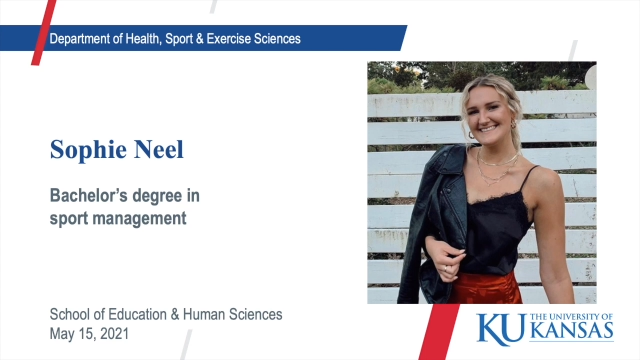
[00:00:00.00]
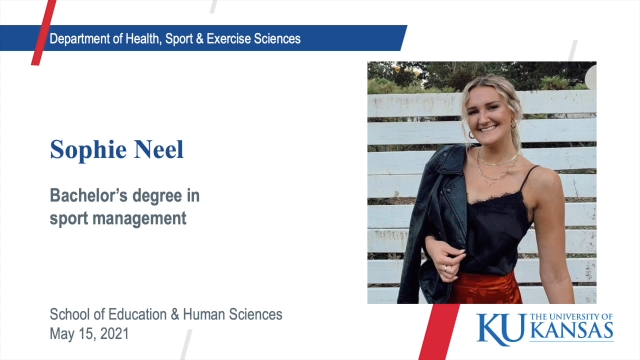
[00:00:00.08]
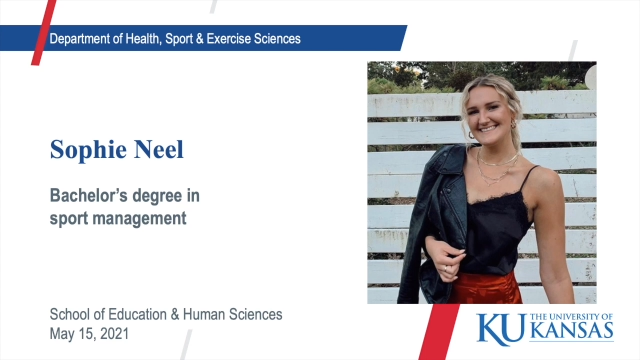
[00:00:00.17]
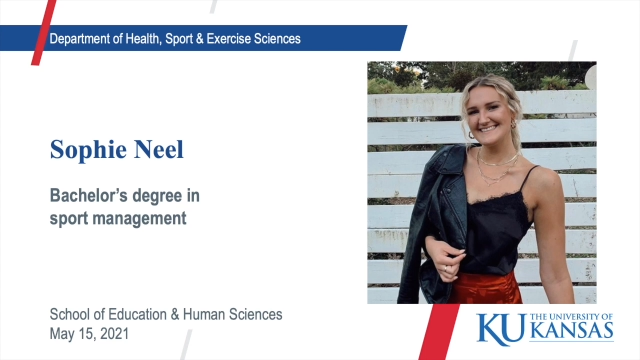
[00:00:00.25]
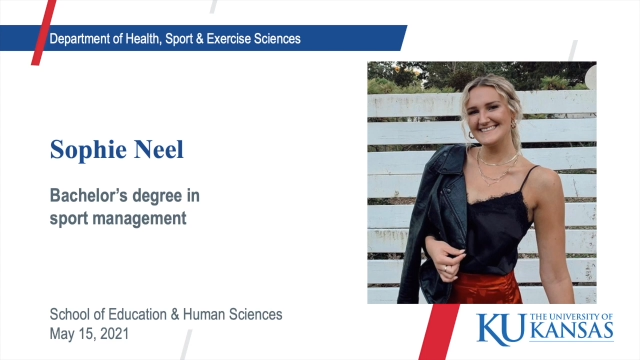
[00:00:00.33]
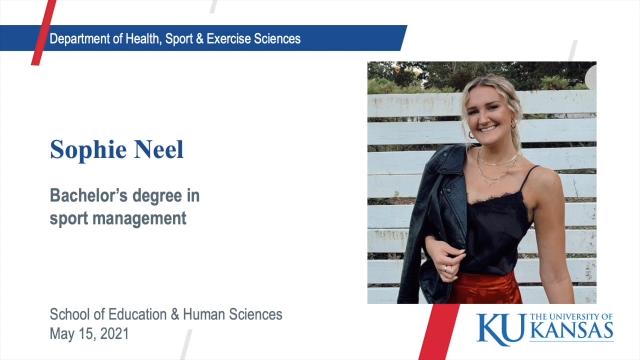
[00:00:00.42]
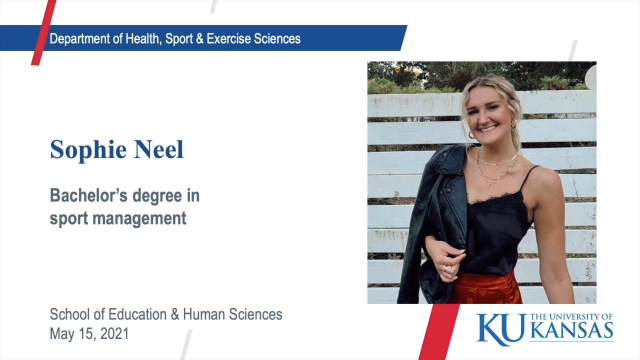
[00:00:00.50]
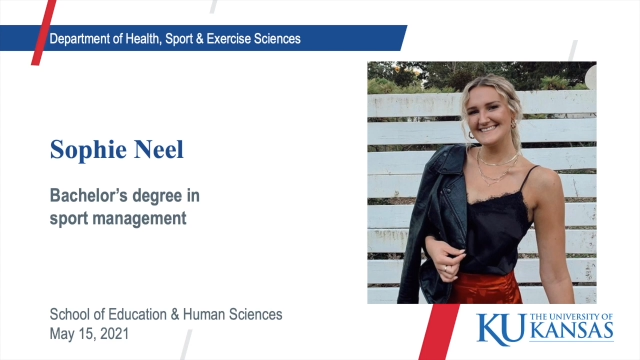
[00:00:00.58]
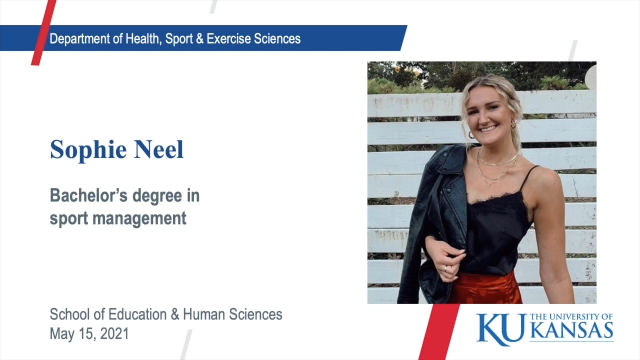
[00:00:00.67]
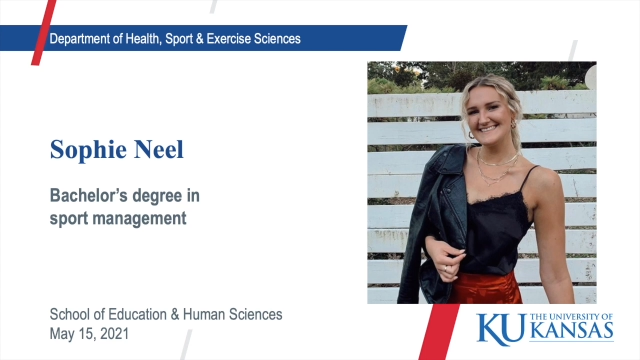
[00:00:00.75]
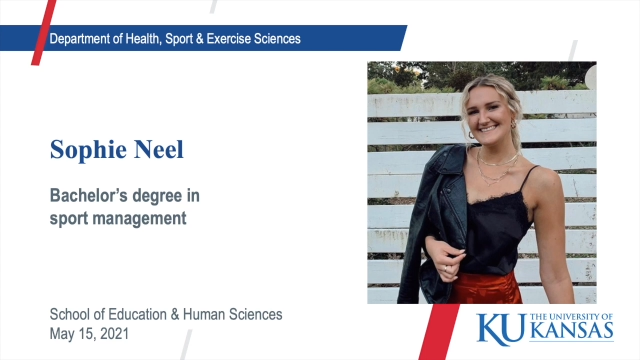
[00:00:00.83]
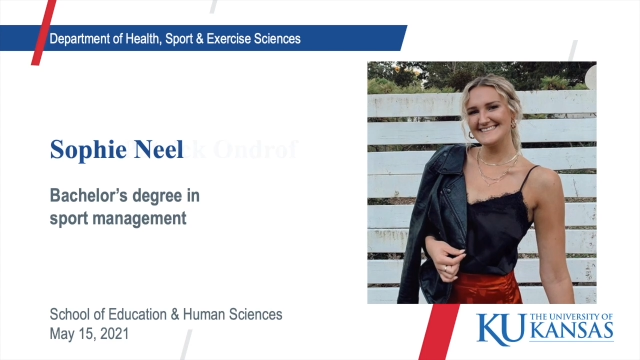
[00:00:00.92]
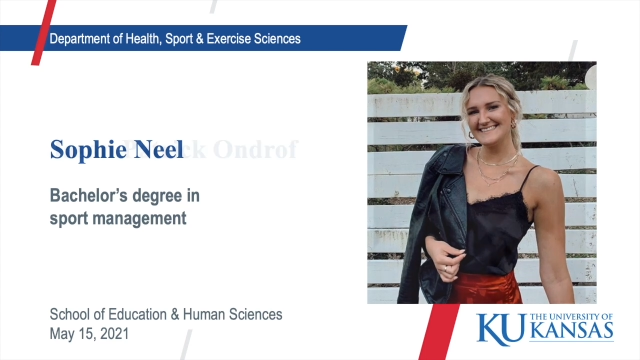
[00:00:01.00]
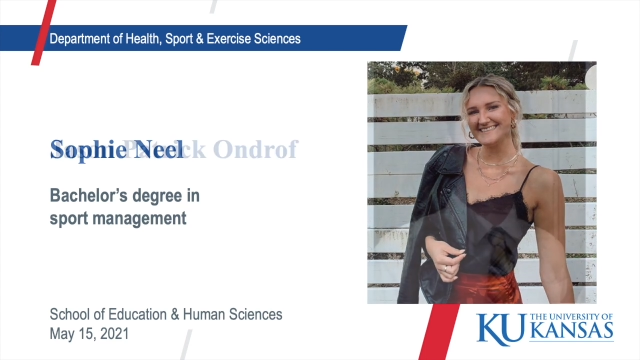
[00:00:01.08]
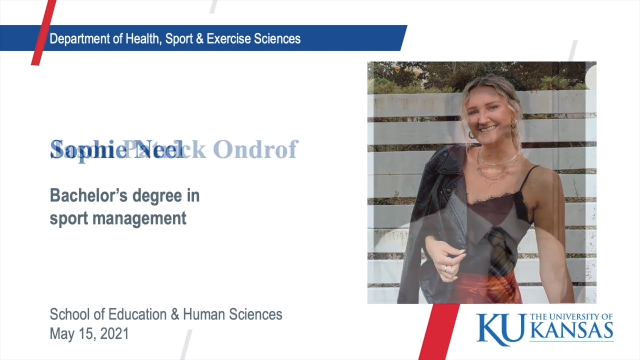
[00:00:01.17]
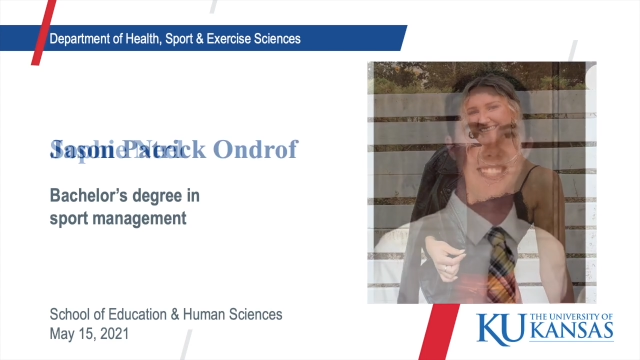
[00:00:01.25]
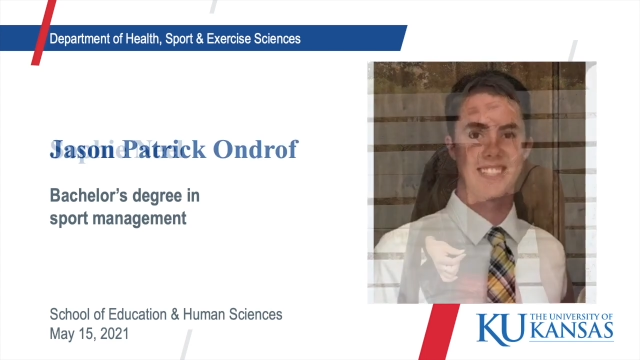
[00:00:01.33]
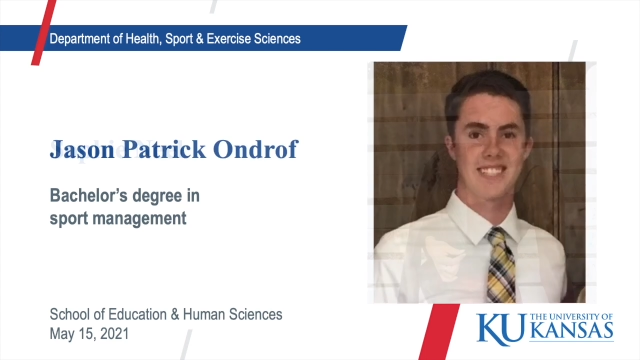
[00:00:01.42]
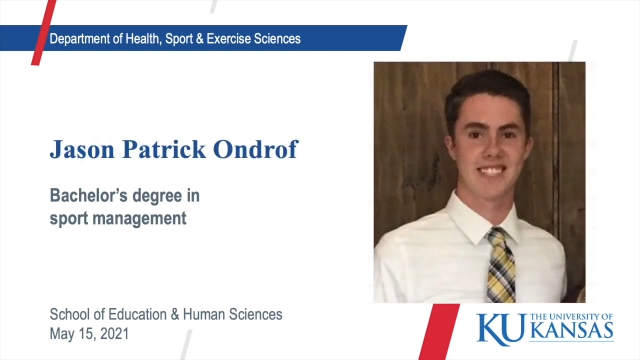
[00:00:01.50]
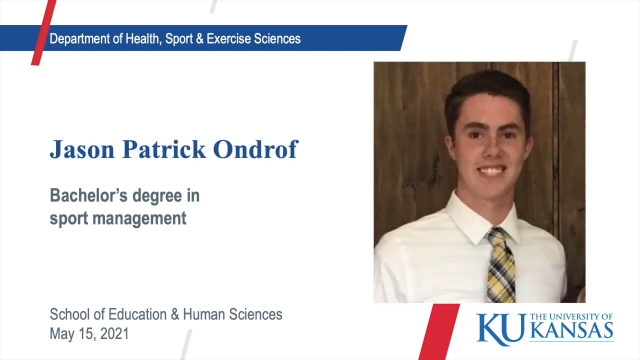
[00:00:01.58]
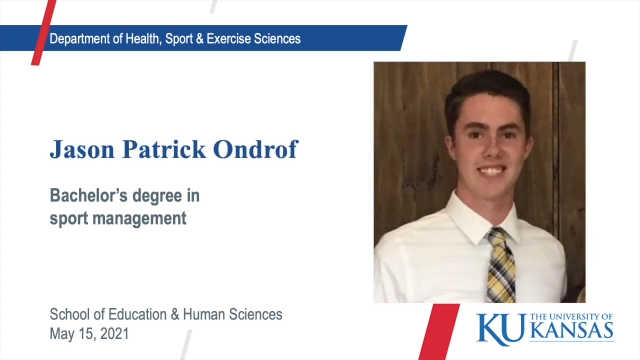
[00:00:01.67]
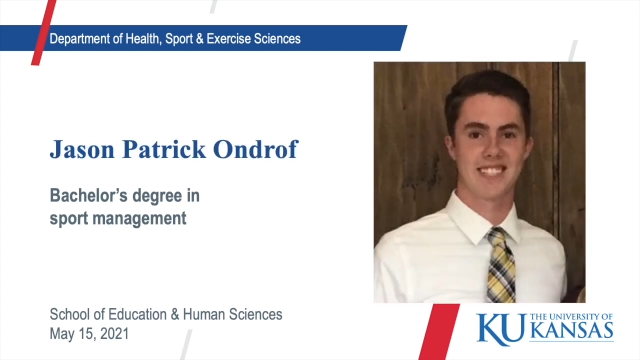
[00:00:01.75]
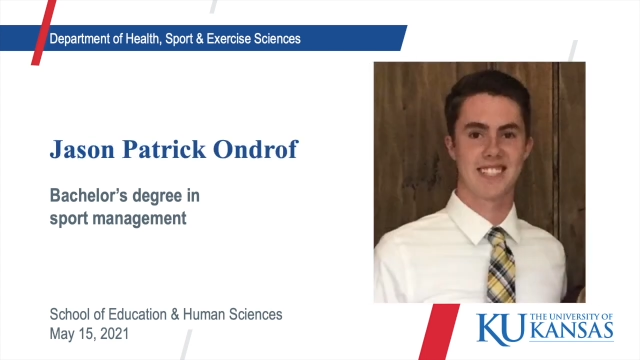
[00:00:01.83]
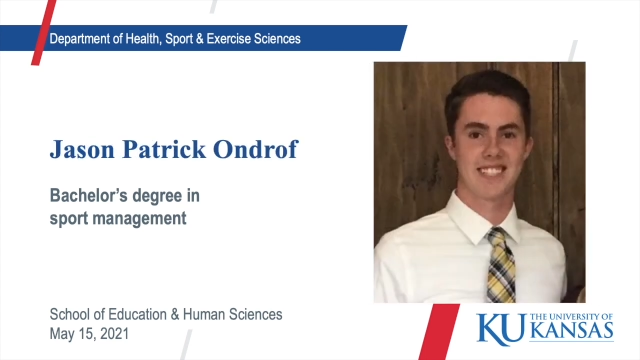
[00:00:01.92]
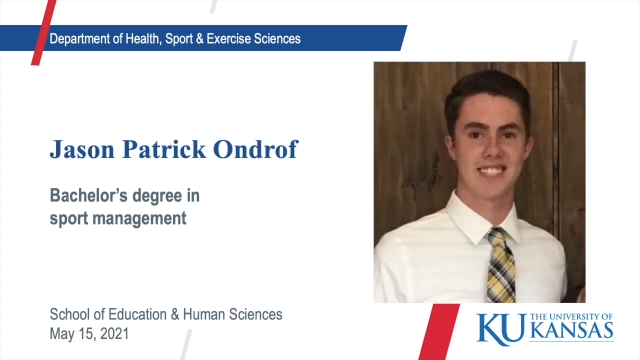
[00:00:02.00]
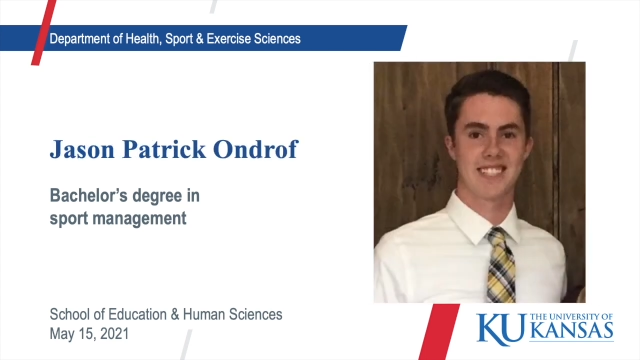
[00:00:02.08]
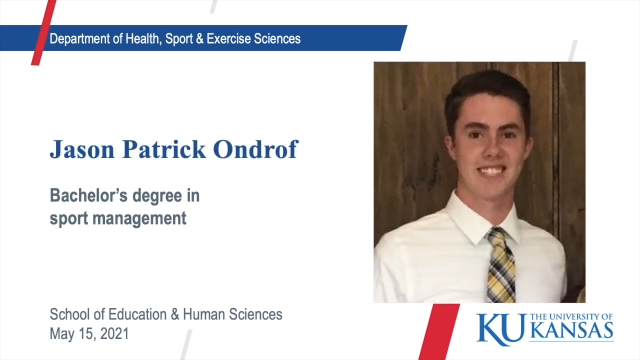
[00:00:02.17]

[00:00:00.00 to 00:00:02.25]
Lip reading: Nothing is said.